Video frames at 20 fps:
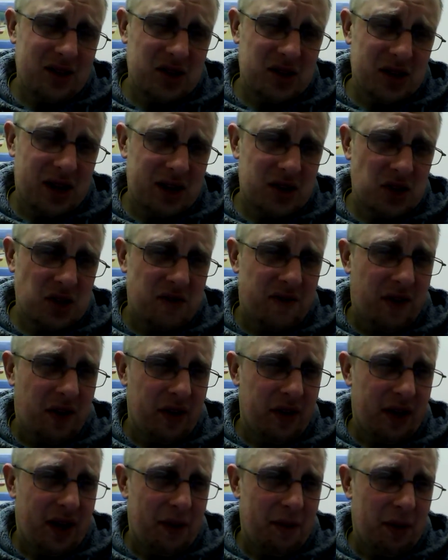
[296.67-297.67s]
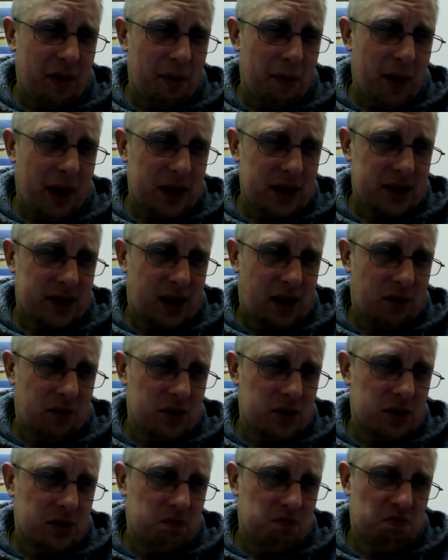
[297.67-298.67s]
I just felt that Pascal
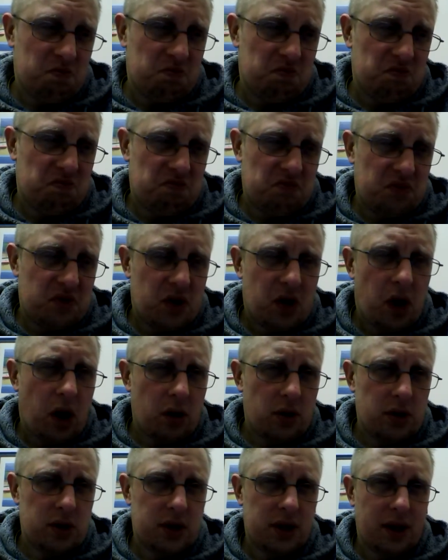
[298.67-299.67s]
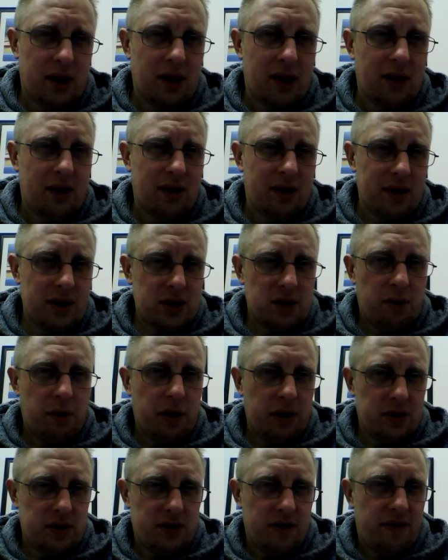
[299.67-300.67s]
was coasting as
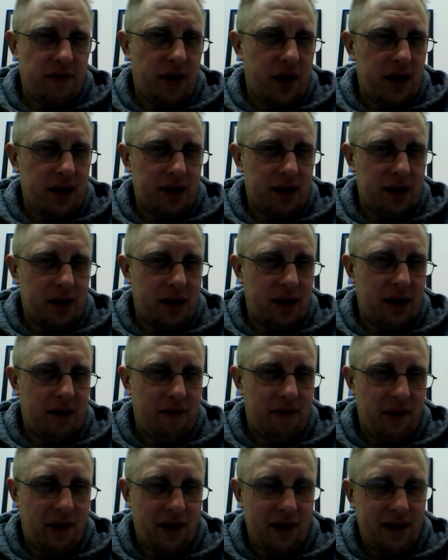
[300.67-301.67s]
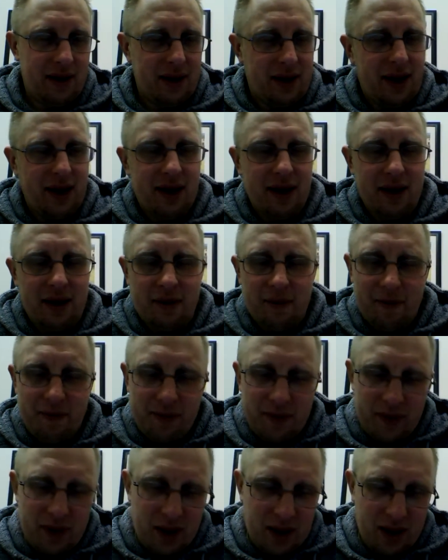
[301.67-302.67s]
opposed to fading in that fight.
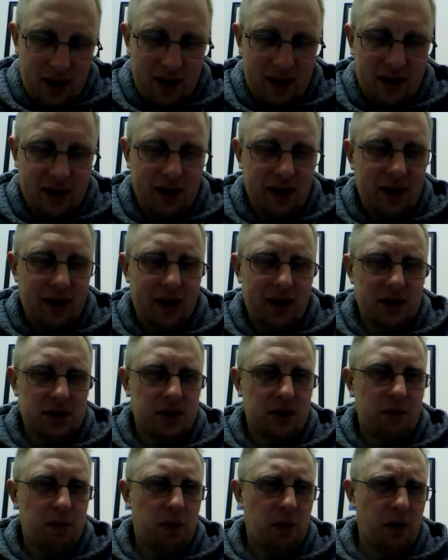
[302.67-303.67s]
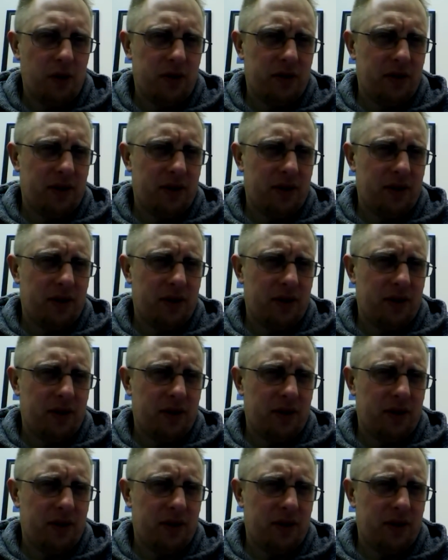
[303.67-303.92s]
And I think there's an important